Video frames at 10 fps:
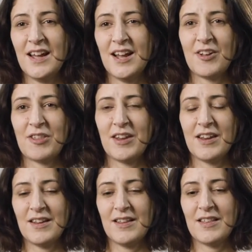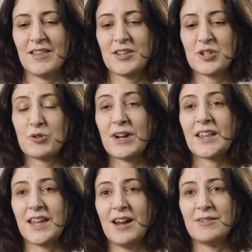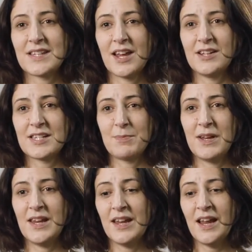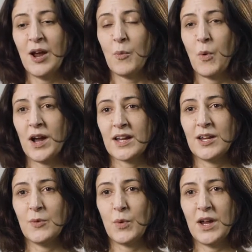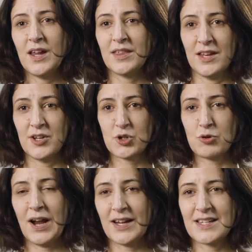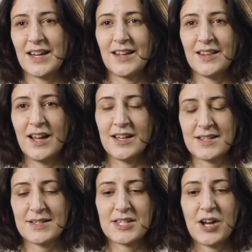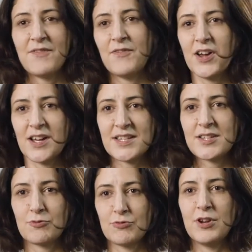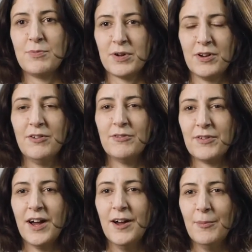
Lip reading: And I think the trick there is going to be working with and attracting a diverse group of